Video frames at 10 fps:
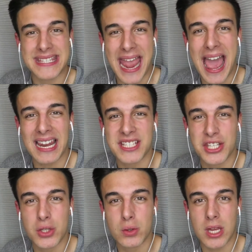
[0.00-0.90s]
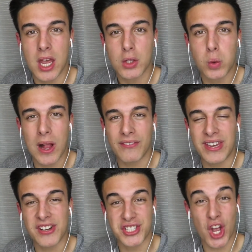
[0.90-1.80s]
is Alex D'Souza, twelve
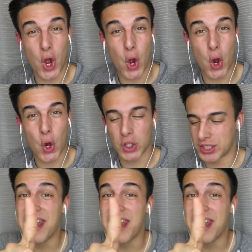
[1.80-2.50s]
years old.